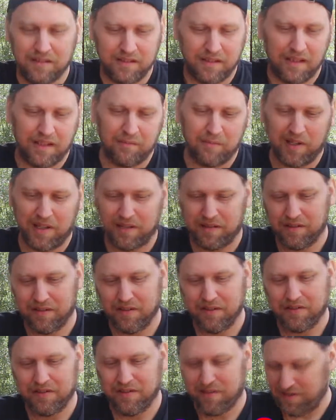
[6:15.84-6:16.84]
and my
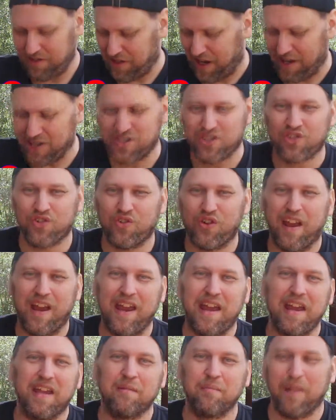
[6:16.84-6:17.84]
dice
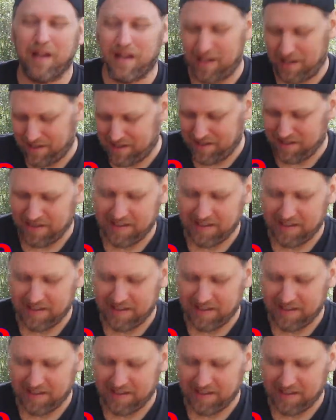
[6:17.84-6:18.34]
tray and my